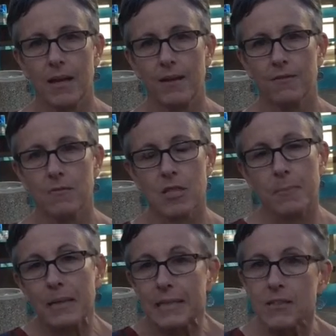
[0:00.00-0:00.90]
if
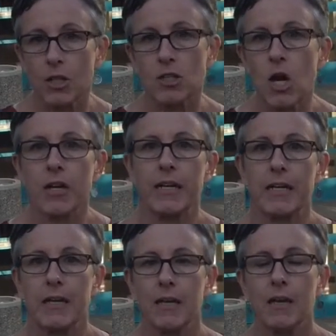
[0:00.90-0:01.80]
the police are
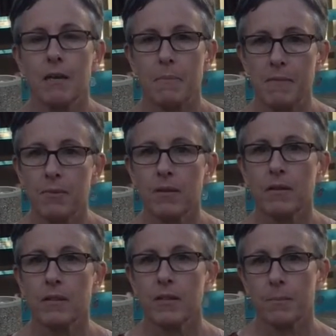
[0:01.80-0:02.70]
targeting
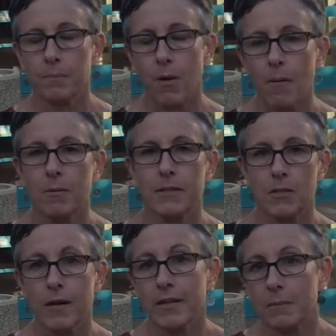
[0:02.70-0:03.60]
people, they're probably
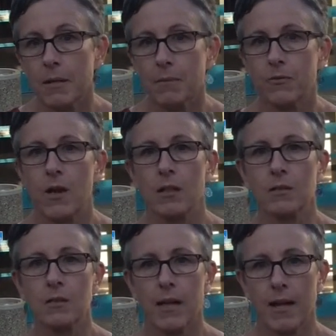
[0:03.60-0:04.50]
targeting people of color,